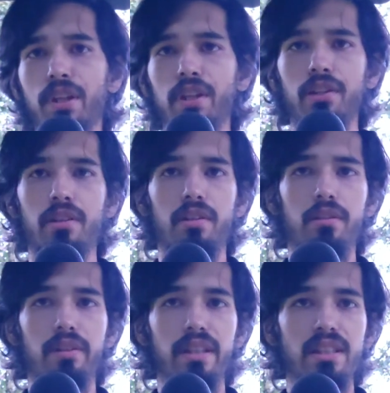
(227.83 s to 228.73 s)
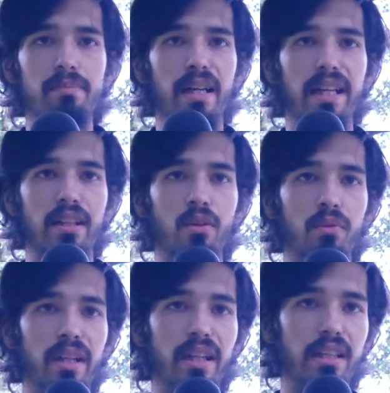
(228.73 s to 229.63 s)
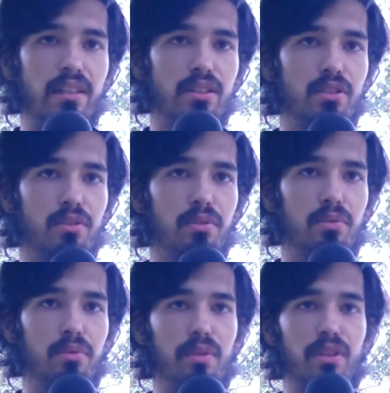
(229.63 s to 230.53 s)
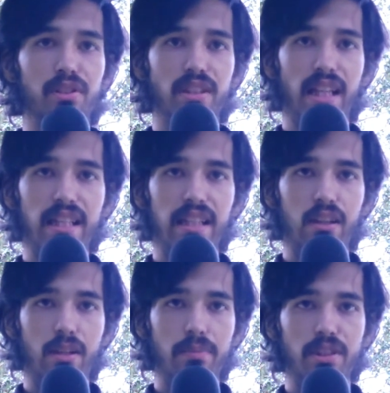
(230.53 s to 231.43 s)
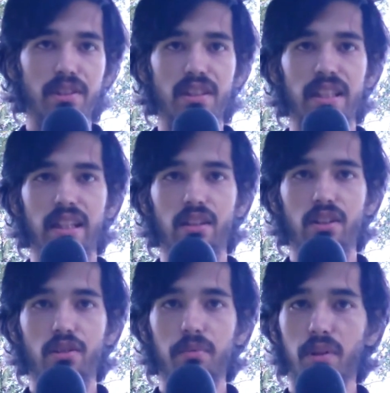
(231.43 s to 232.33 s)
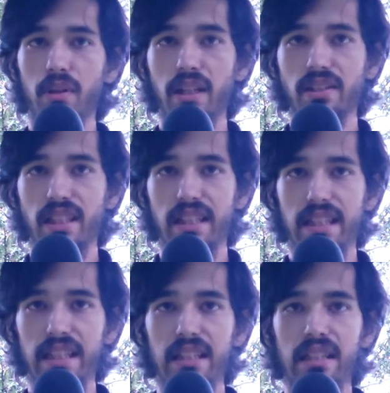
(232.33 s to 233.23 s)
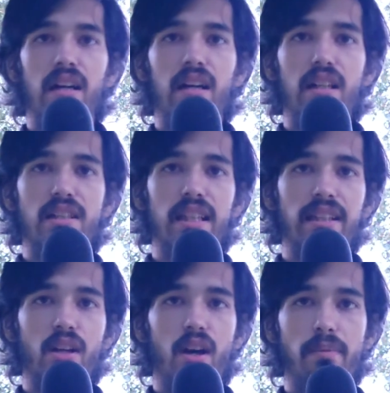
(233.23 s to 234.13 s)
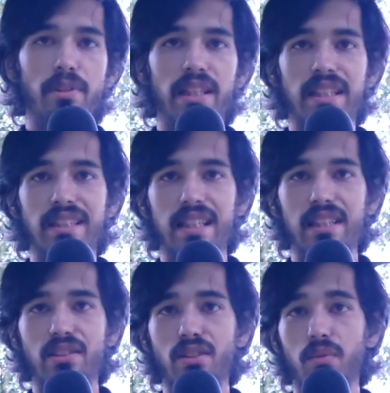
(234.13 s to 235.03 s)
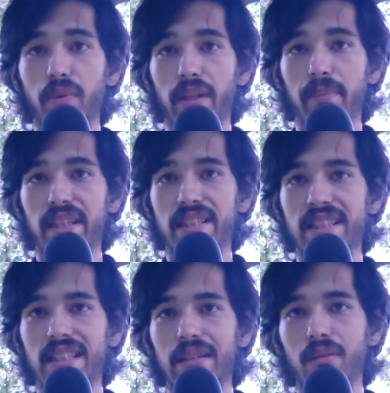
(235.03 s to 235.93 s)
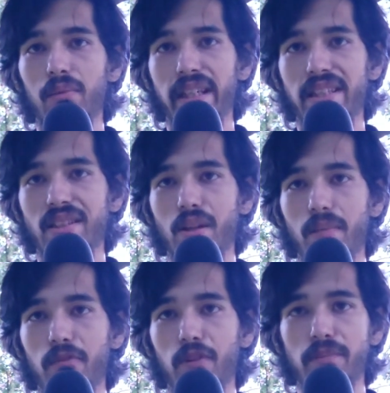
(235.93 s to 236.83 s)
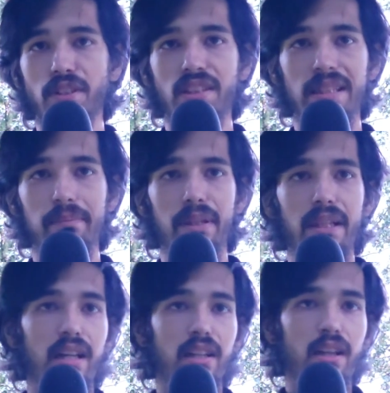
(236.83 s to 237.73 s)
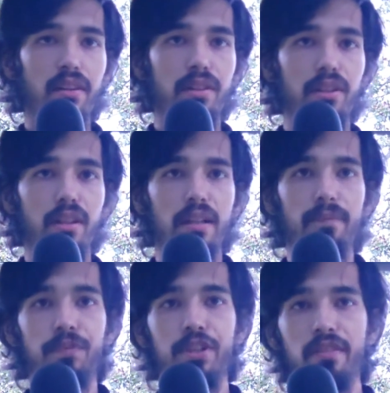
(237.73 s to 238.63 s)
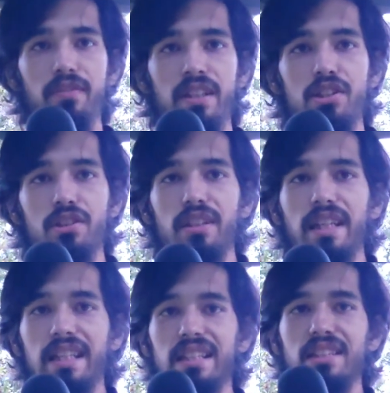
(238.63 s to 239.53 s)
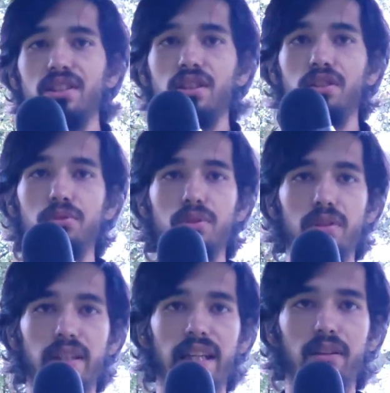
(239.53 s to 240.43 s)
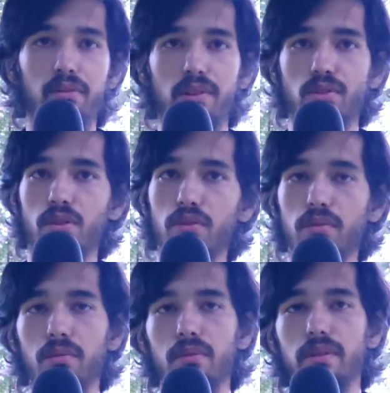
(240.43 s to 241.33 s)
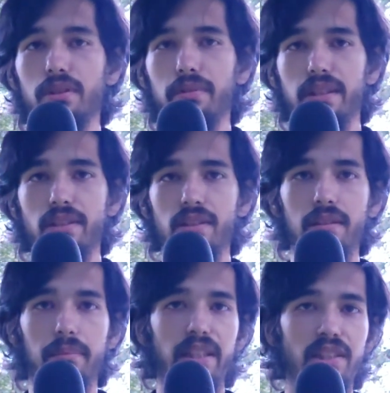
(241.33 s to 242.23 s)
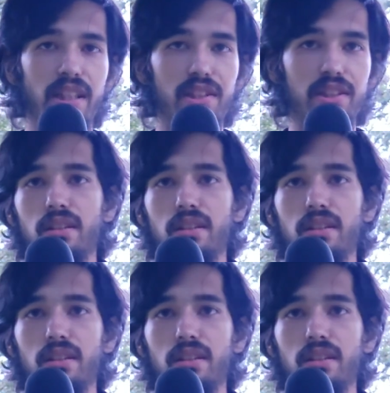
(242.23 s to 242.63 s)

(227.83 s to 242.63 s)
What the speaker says: You could do this by going to your sign-in options and under require sign-in, select the option that says when PC wakes up from sleep. Another good feature is user account control, or UAC, to make changes.